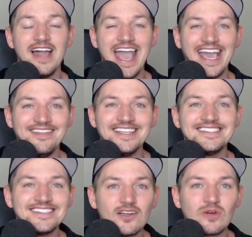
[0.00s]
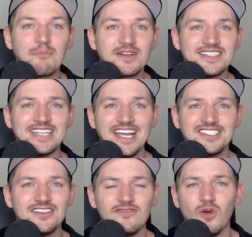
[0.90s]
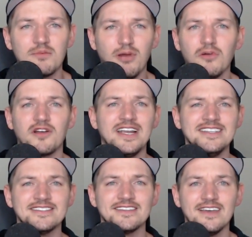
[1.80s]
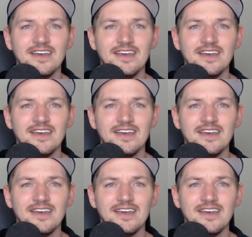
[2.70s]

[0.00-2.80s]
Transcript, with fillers: And this is the representation of what poker is.